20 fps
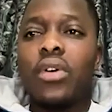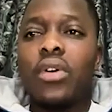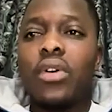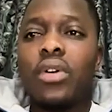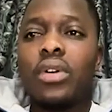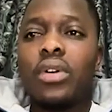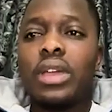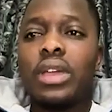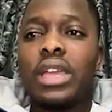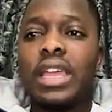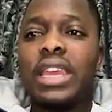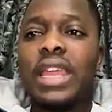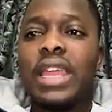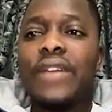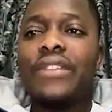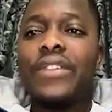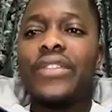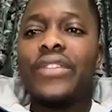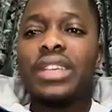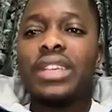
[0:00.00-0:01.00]
in every
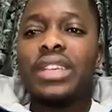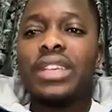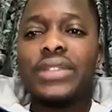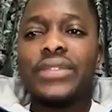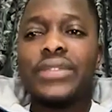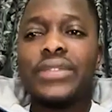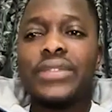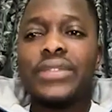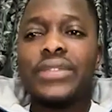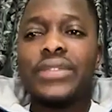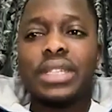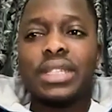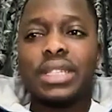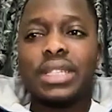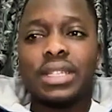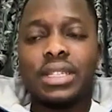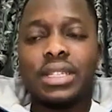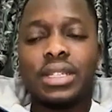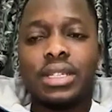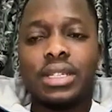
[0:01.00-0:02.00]
festive season,
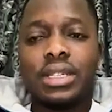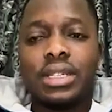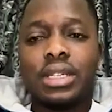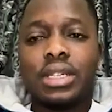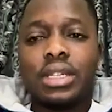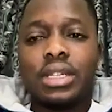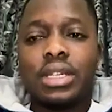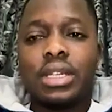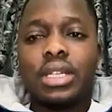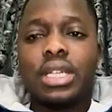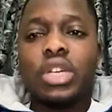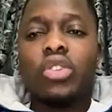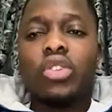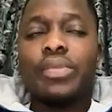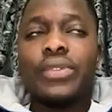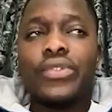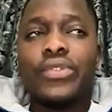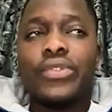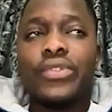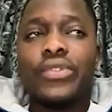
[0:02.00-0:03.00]
there will
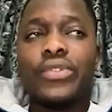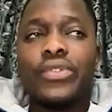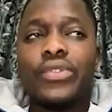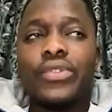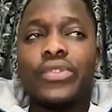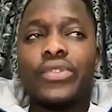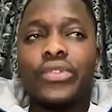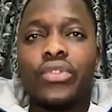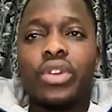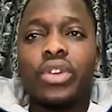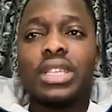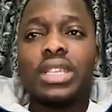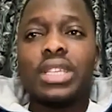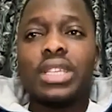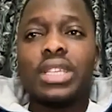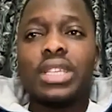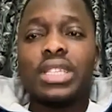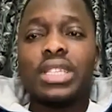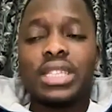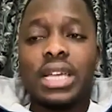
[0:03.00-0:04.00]
be fuel
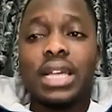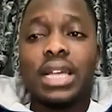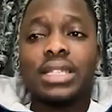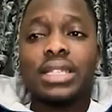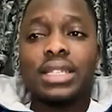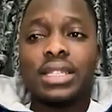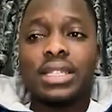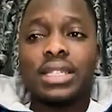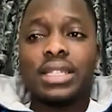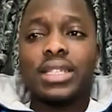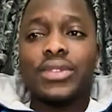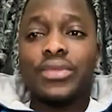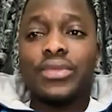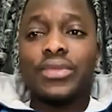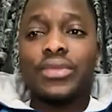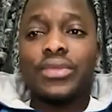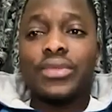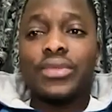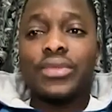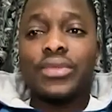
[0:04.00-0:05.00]
scarcity,
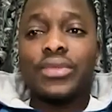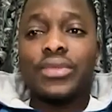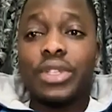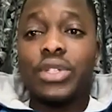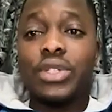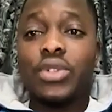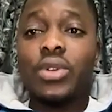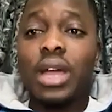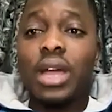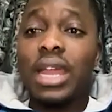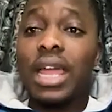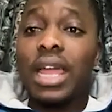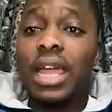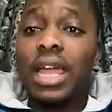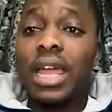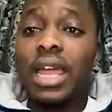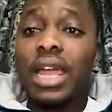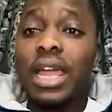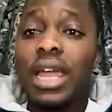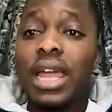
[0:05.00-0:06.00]
which you and I know.
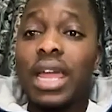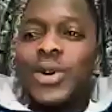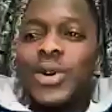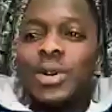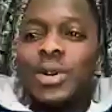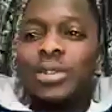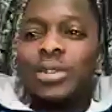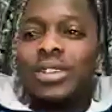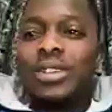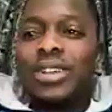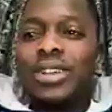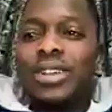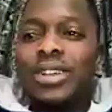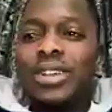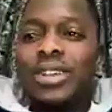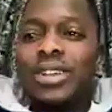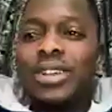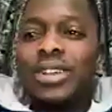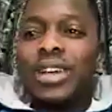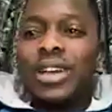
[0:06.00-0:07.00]

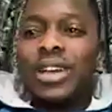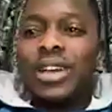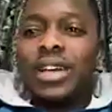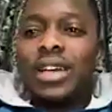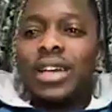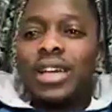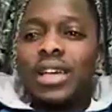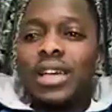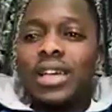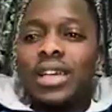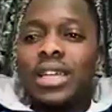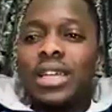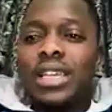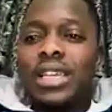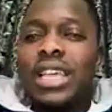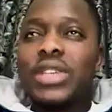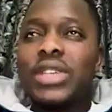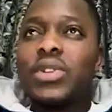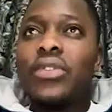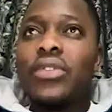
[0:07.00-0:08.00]
So there's
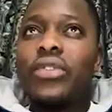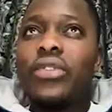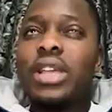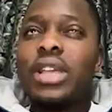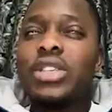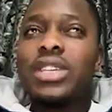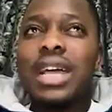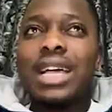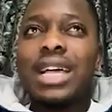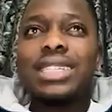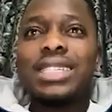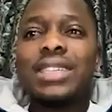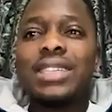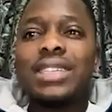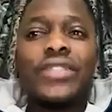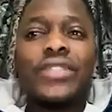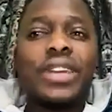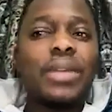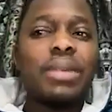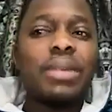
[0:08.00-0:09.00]
no fuel scarcity
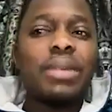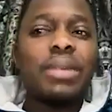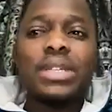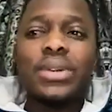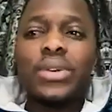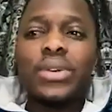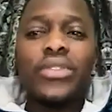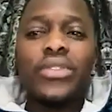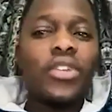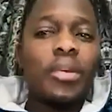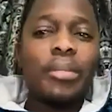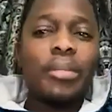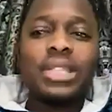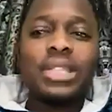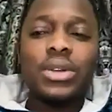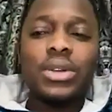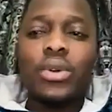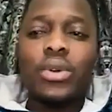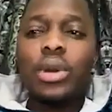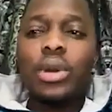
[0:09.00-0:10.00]
3 months ago, 4 months
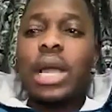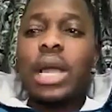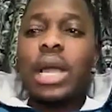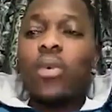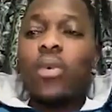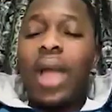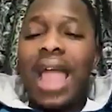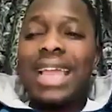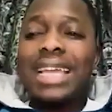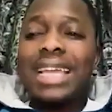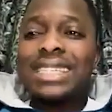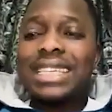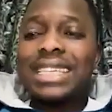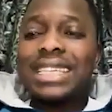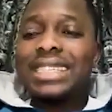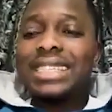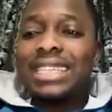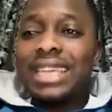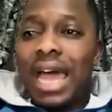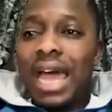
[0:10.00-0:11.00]
ago. Why is it
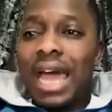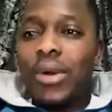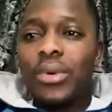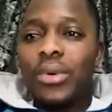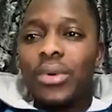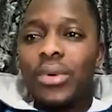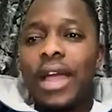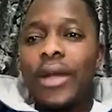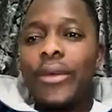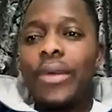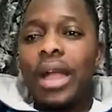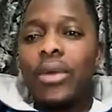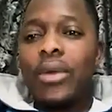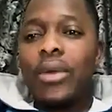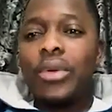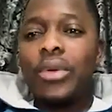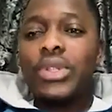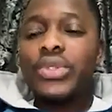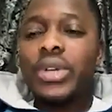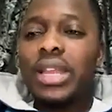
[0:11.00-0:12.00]
now that we are going
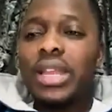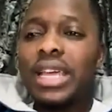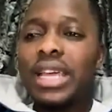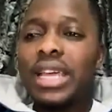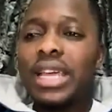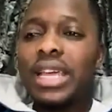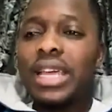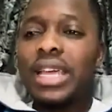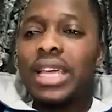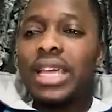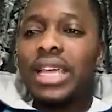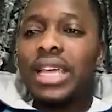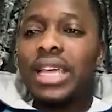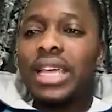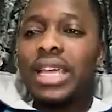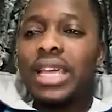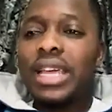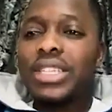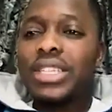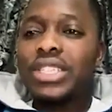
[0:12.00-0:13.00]
to election that we are
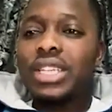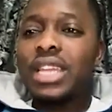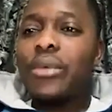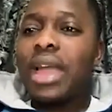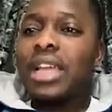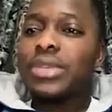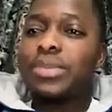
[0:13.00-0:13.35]
experiencing this?